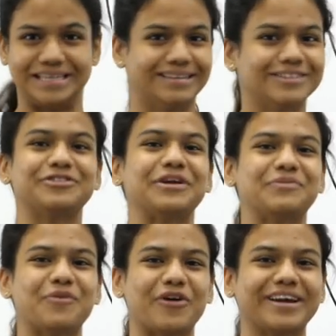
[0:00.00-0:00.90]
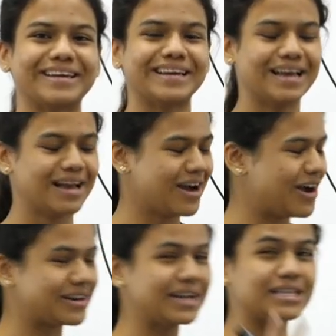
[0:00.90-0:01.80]
seen a tree in walking.
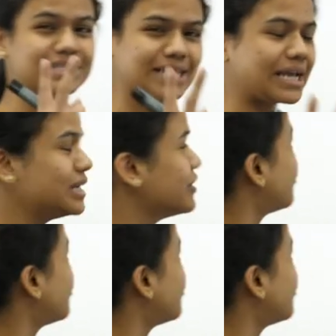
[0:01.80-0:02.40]
Alright, the second